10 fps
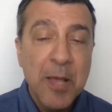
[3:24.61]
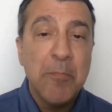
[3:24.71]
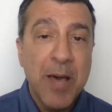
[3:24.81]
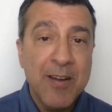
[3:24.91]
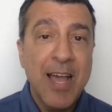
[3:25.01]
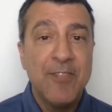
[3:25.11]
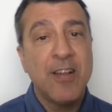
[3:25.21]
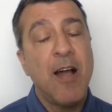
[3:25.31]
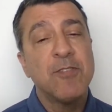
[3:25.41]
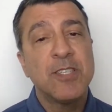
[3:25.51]
better have a
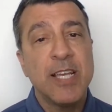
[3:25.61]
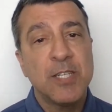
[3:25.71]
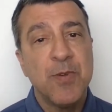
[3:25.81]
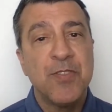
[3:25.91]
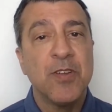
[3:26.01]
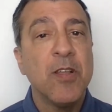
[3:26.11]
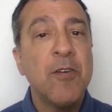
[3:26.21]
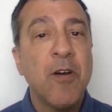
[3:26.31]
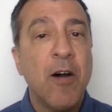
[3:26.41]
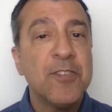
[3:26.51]
conversation with your
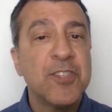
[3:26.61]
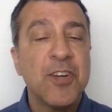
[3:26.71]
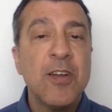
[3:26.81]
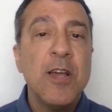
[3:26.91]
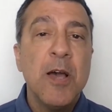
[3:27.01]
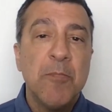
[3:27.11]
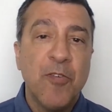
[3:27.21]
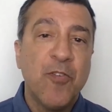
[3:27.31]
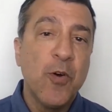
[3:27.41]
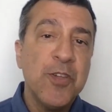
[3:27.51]
loan officer
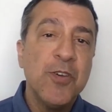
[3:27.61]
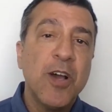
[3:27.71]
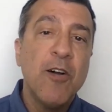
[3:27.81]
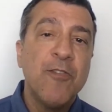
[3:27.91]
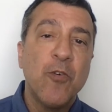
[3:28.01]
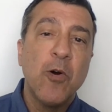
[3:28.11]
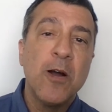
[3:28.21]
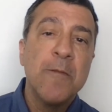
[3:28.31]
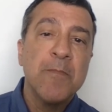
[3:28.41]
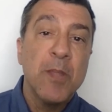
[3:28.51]
before you go for